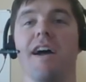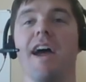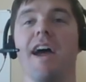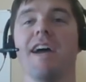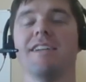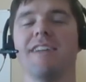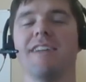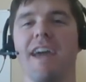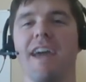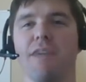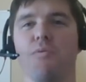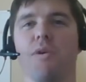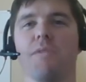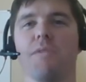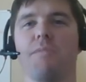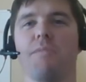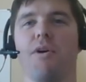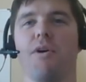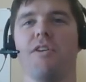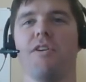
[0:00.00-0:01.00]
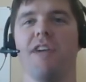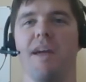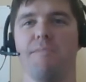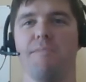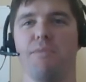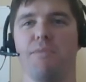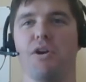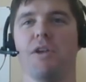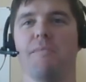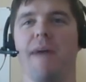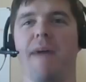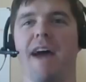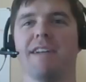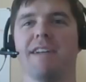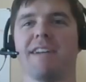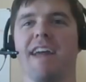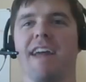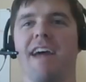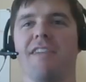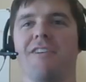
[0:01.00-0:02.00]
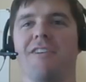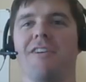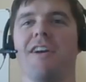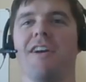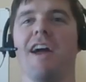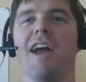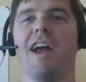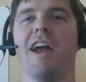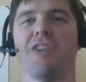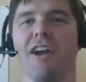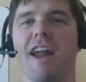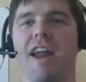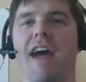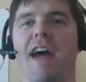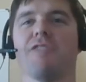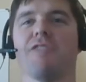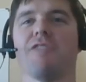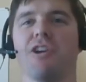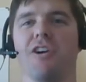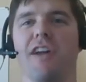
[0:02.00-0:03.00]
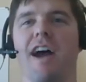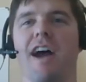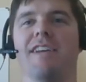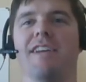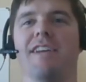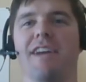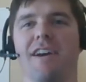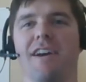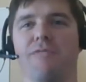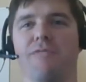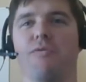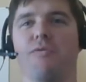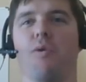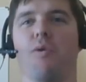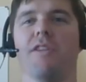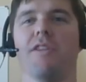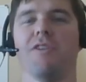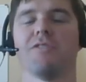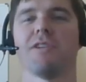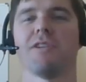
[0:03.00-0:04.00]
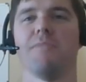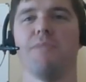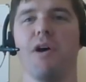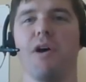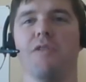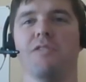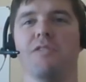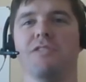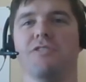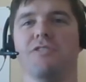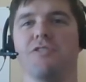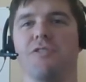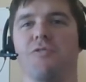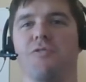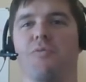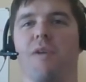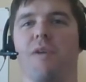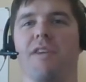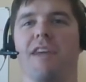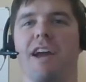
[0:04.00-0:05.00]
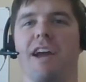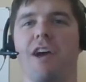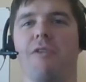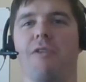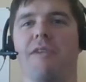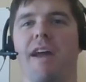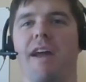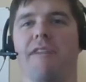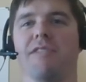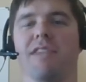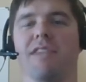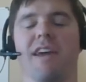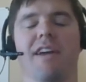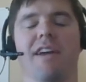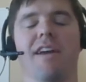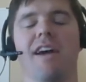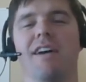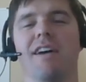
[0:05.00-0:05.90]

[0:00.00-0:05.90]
take one apart and put it back together, and you're going to have a good idea of what those components do, where they go, and everything.